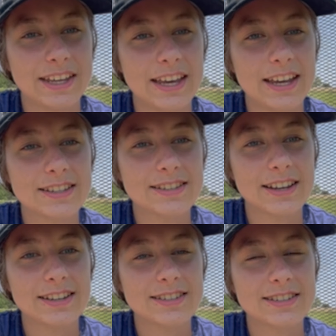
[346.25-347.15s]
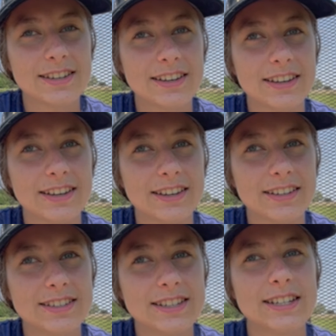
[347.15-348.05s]
it's nice to
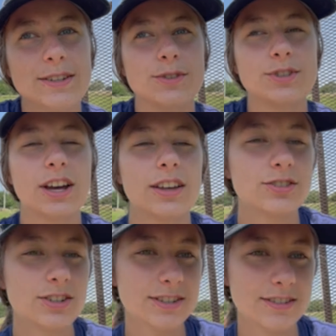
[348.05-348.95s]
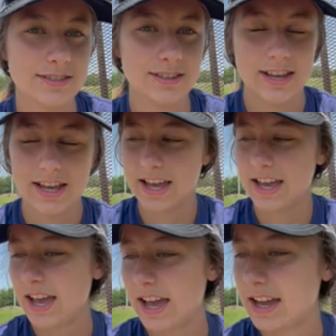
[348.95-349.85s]
see different challenges
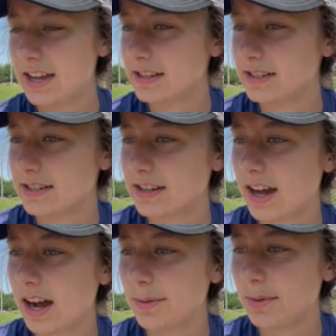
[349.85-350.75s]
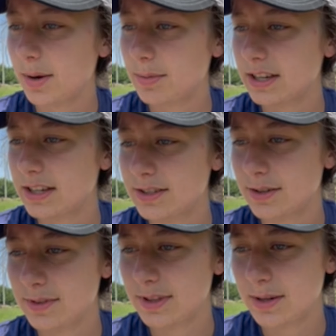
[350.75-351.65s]
and how Robbie gets
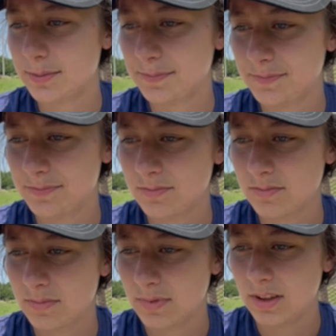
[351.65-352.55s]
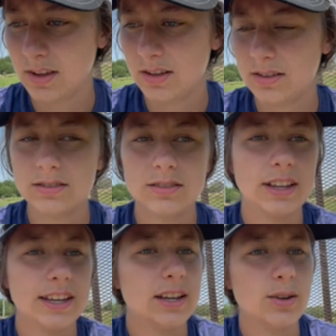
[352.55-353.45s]
over them.
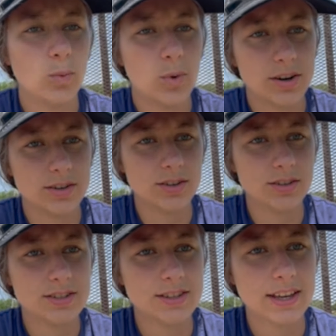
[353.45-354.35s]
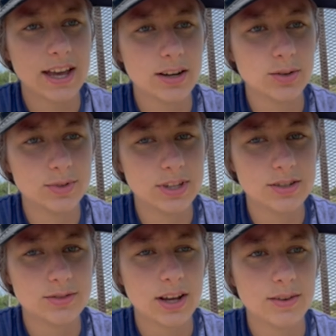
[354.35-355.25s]
Like getting water to the cattle when they
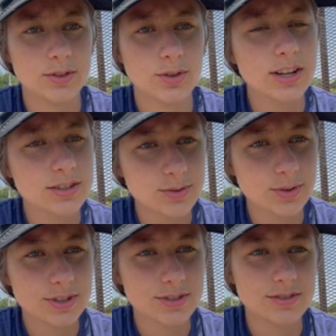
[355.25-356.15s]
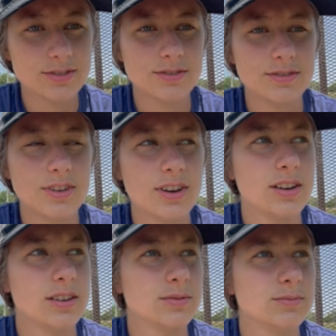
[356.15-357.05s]
don't have a great source,
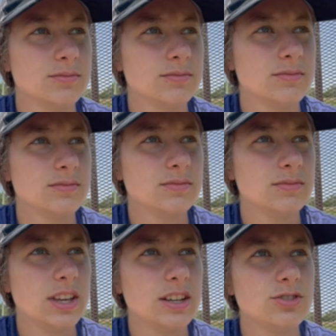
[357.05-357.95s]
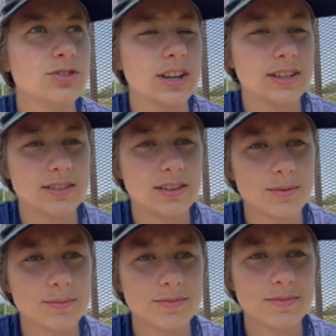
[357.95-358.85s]
um, getting shade to
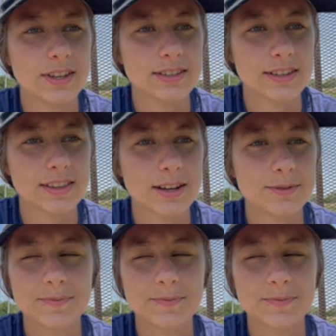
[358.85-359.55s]
them, things like that.